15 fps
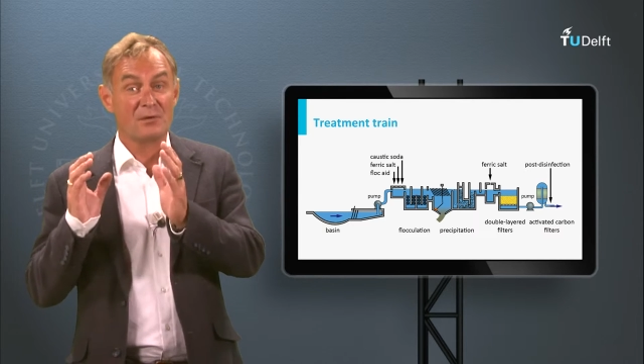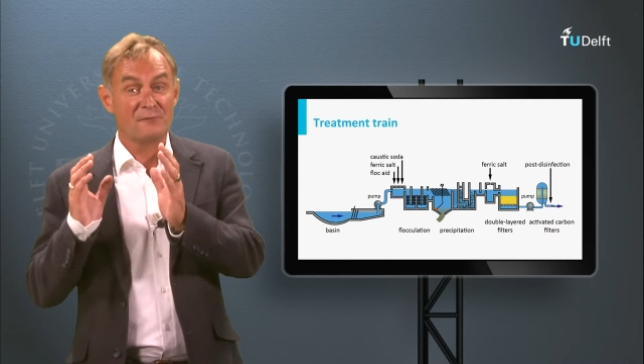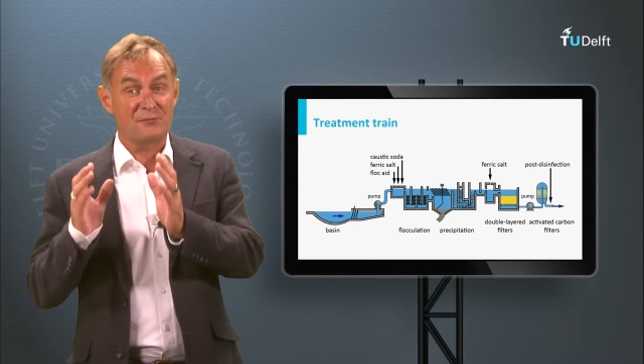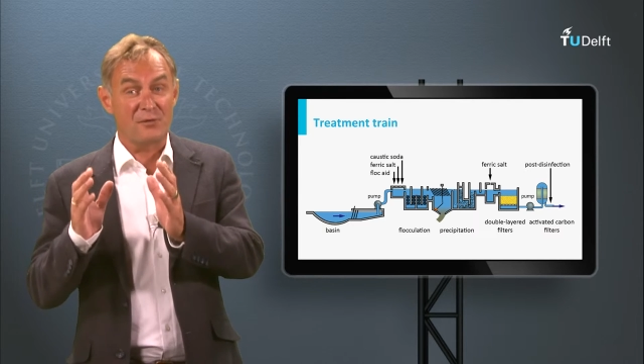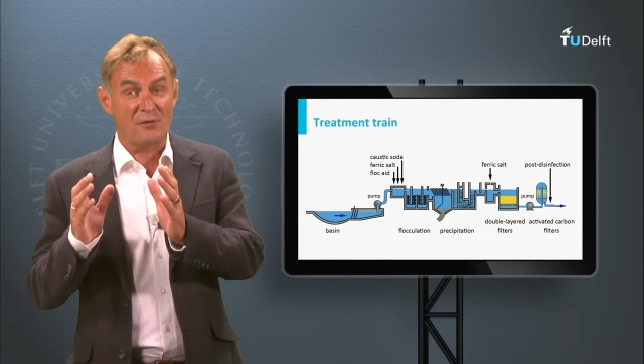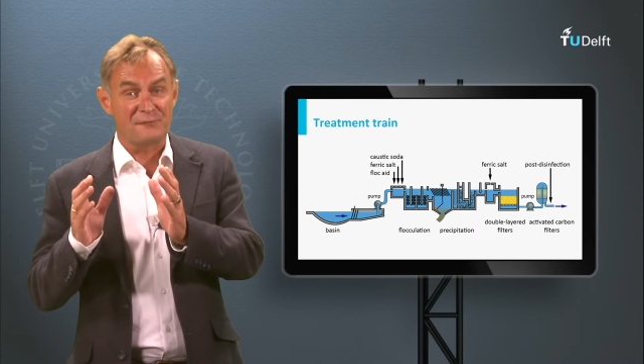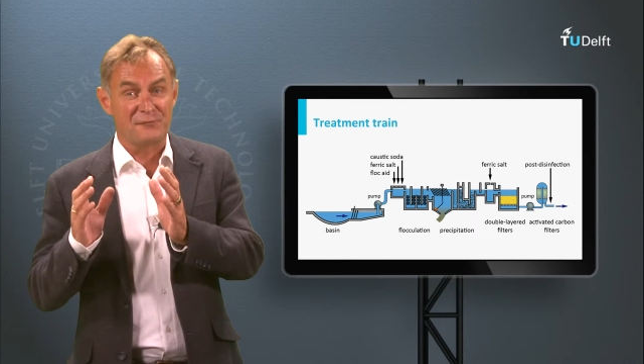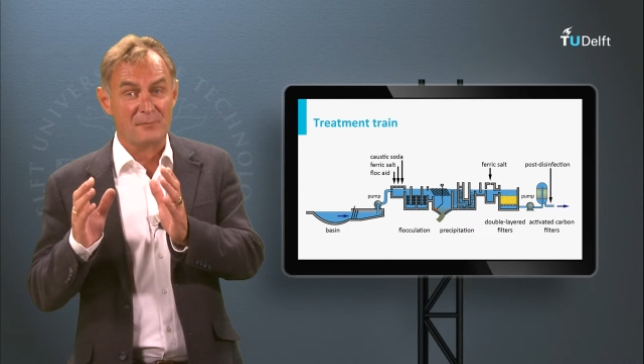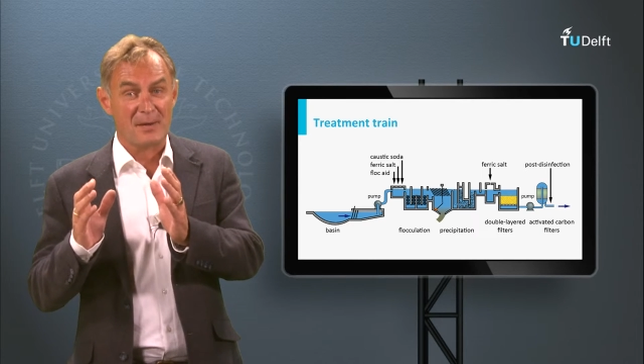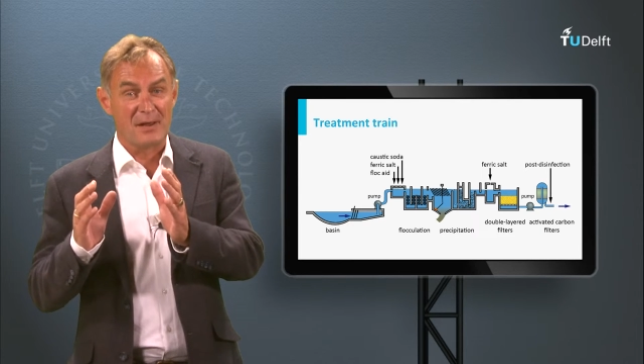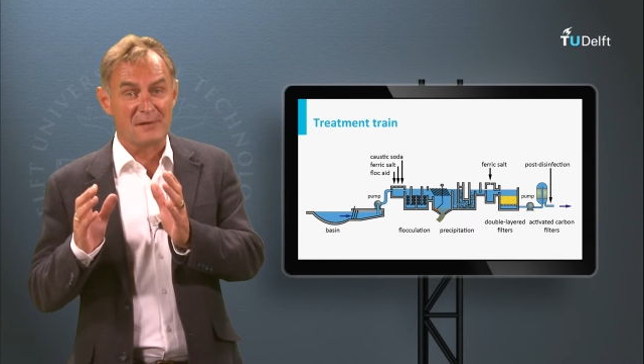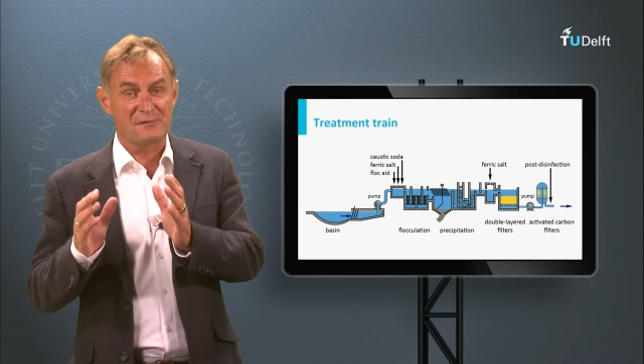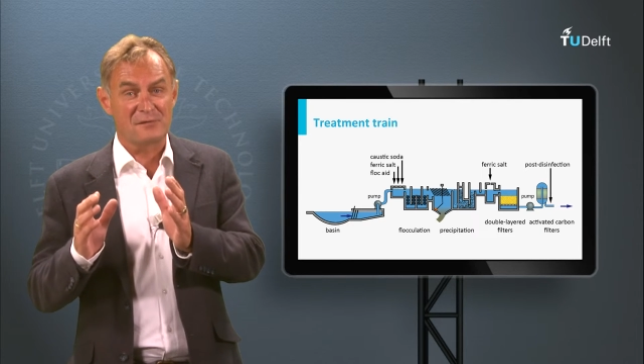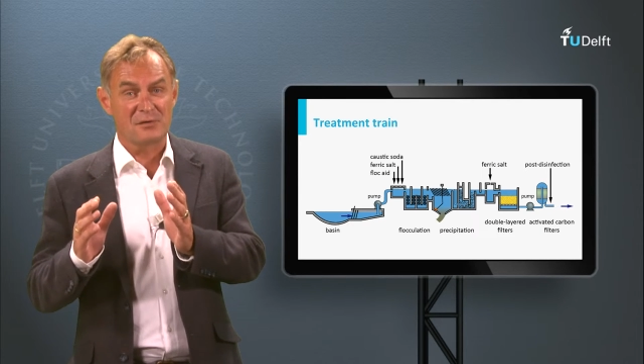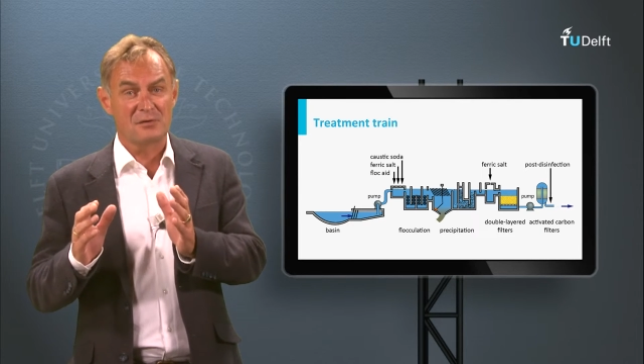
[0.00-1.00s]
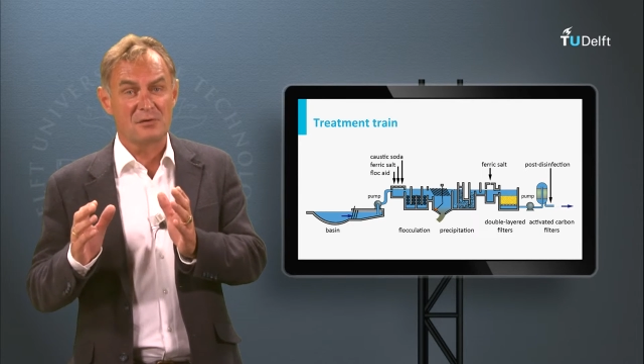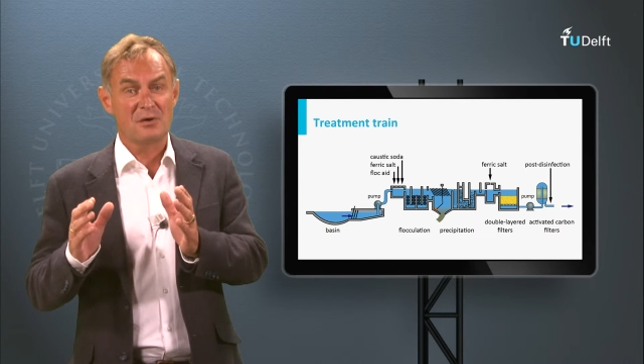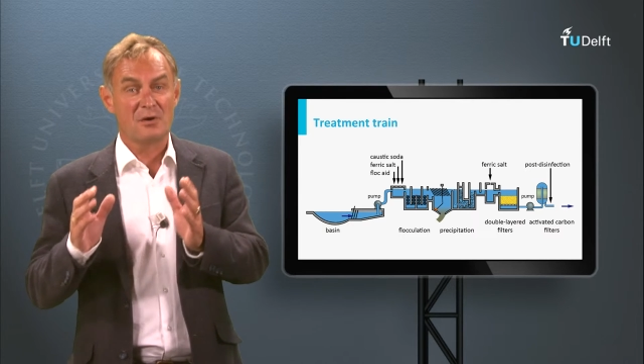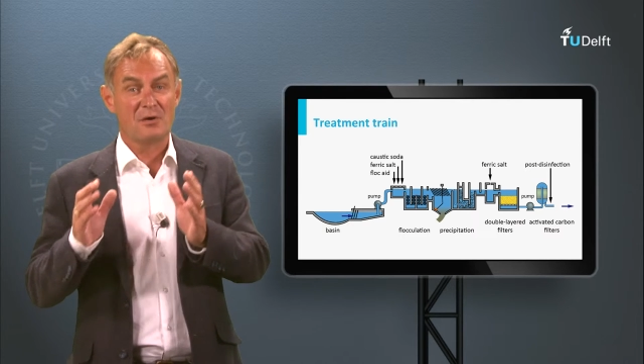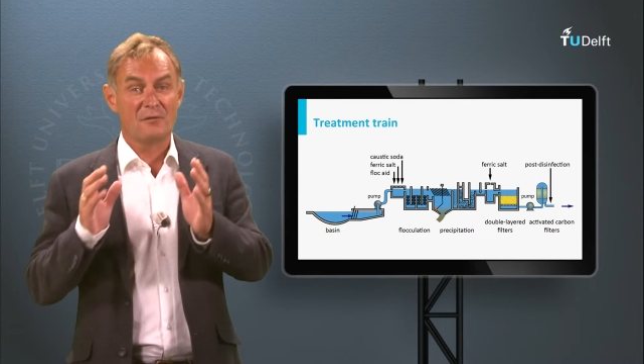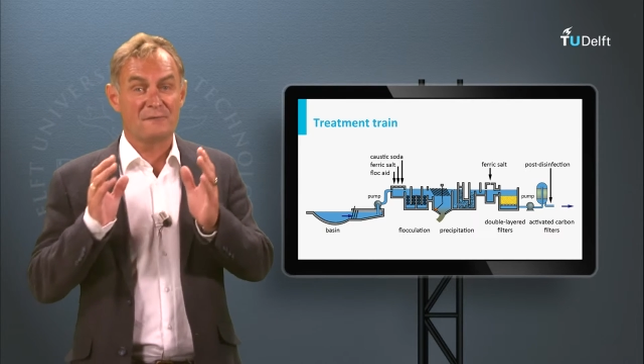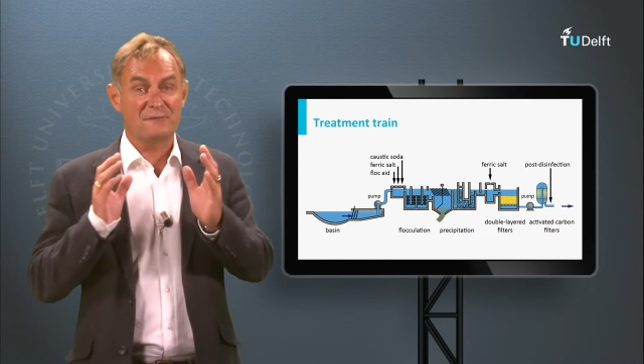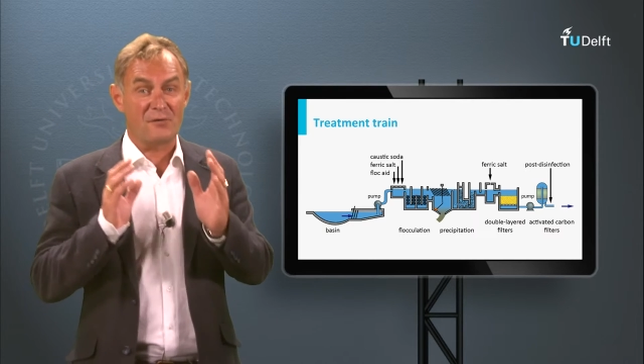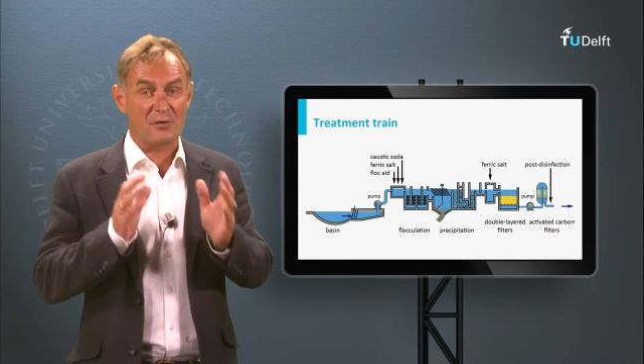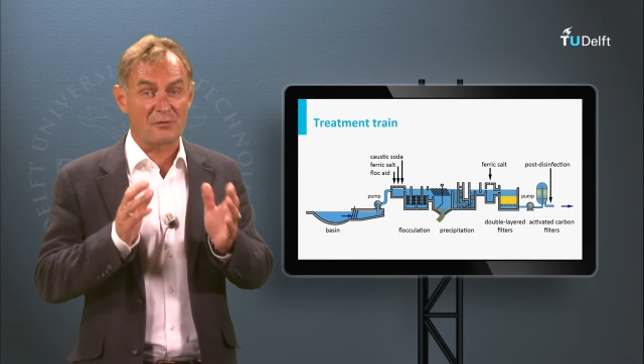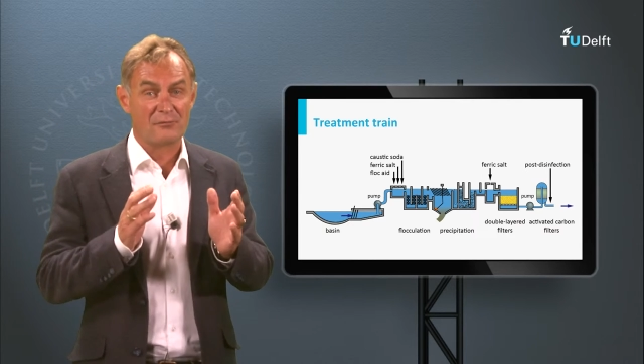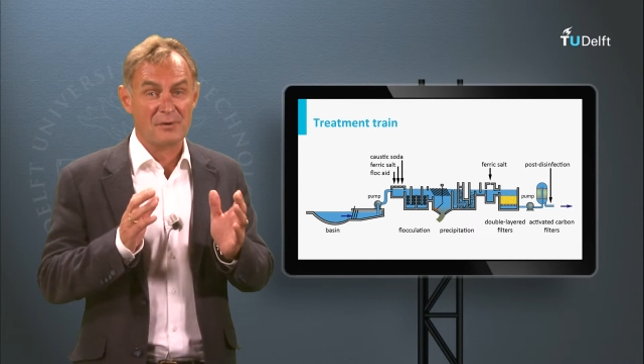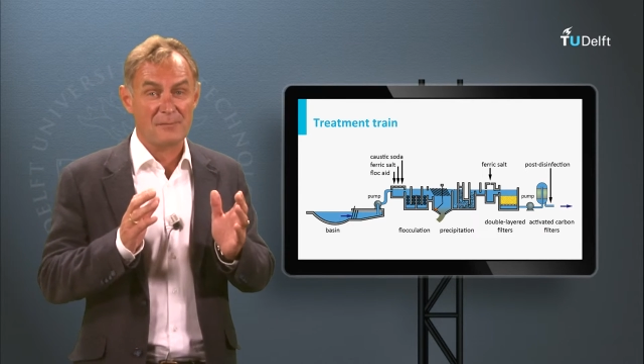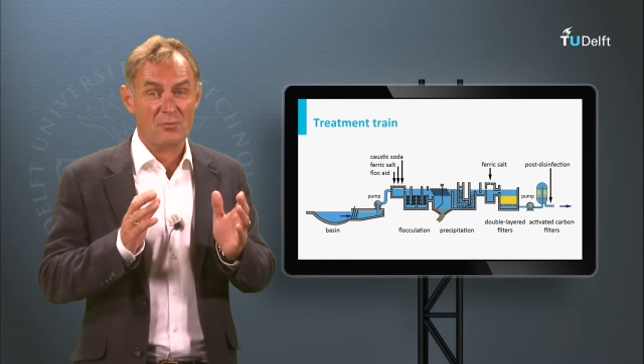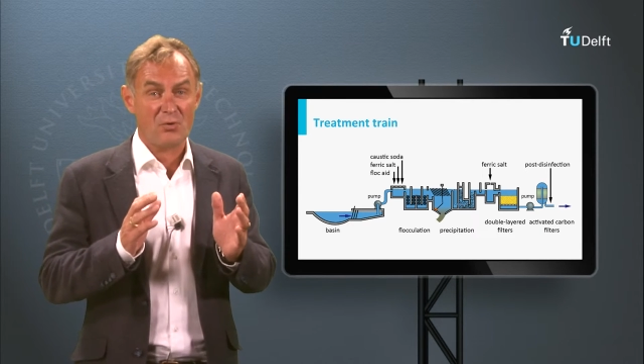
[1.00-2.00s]
floc formation,
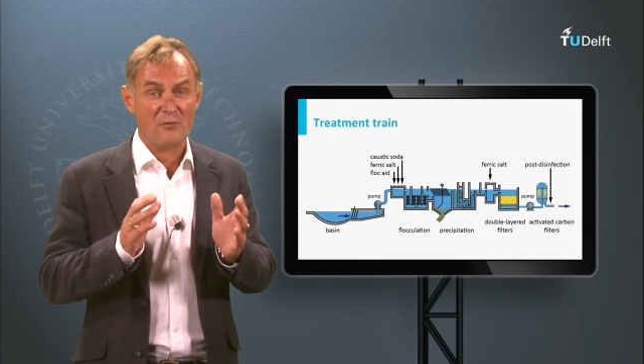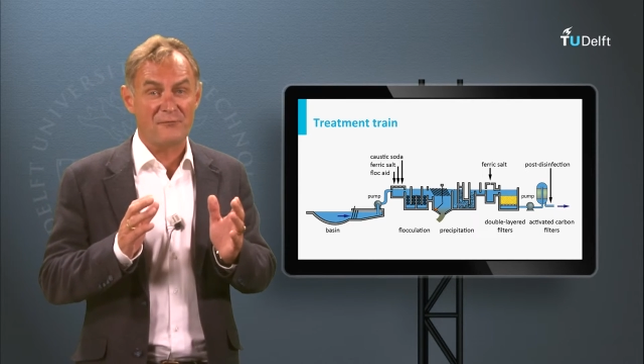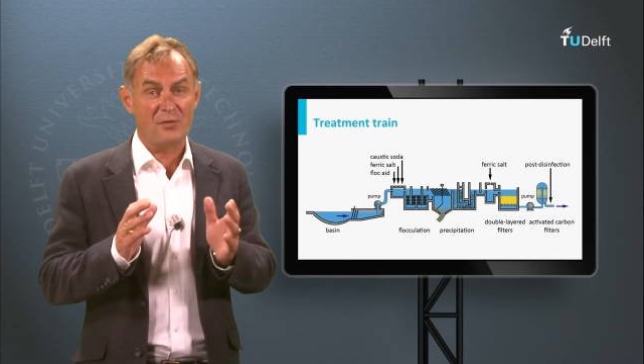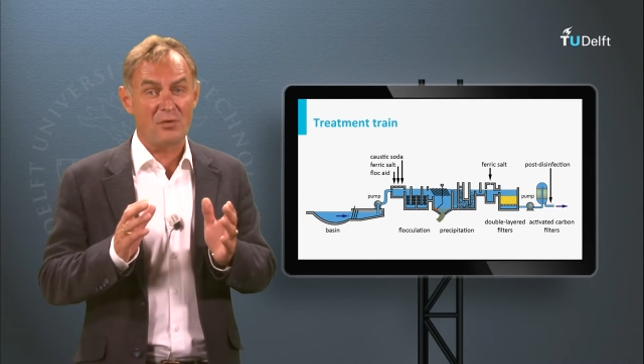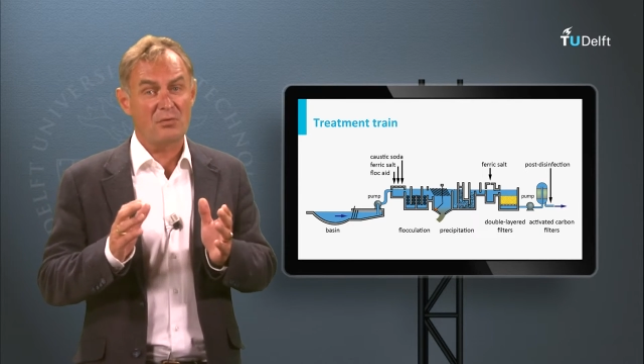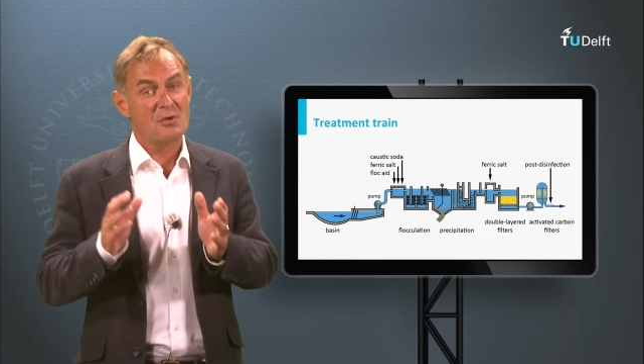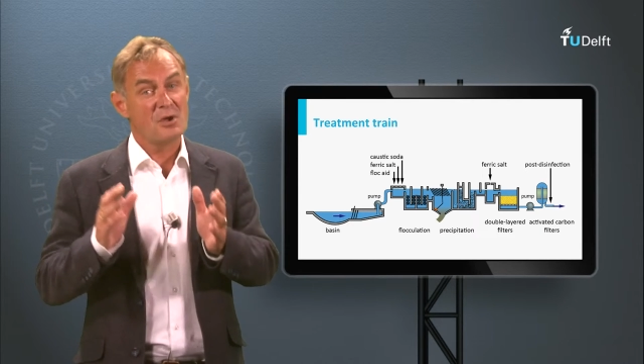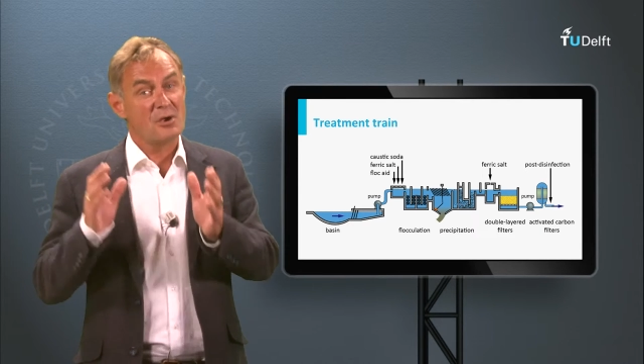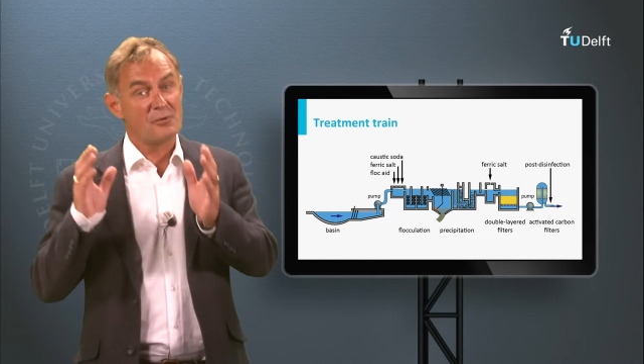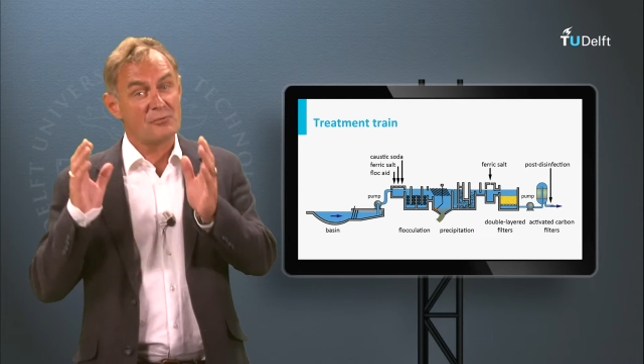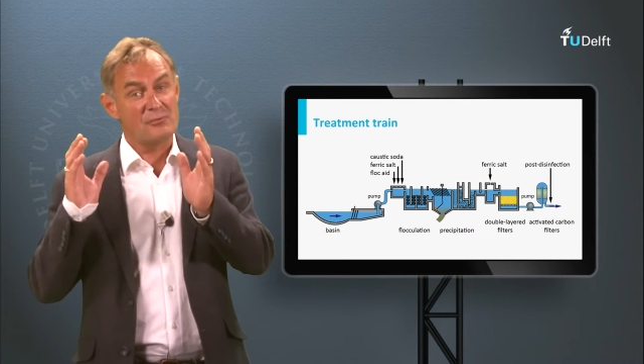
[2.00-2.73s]
floc removal,